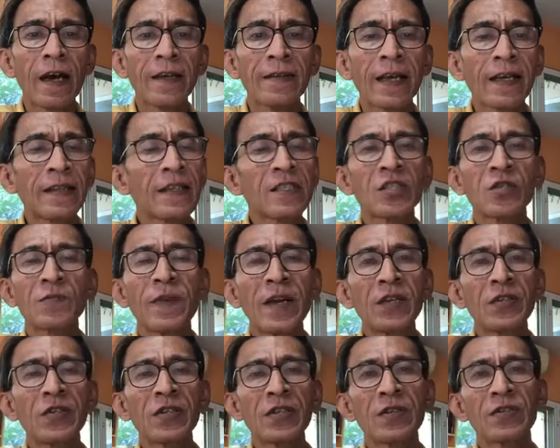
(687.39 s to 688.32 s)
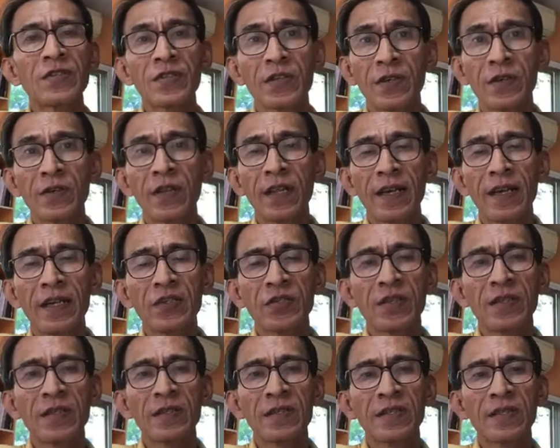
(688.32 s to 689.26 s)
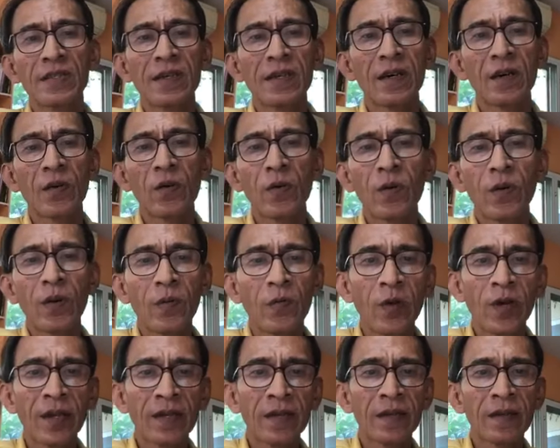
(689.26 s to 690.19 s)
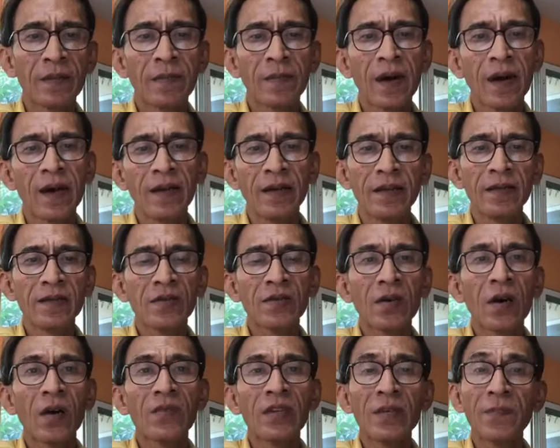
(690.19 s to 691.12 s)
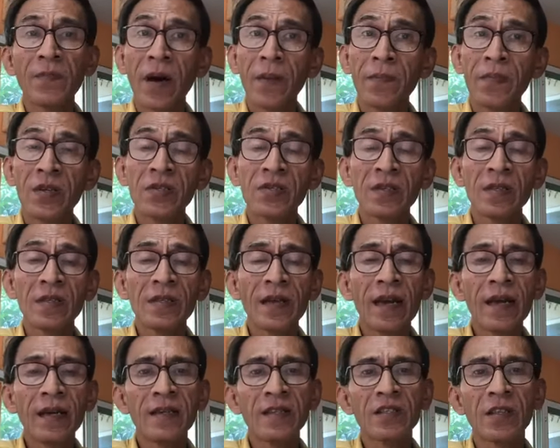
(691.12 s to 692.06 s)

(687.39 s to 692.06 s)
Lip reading: And that is special circulations when my story published in there.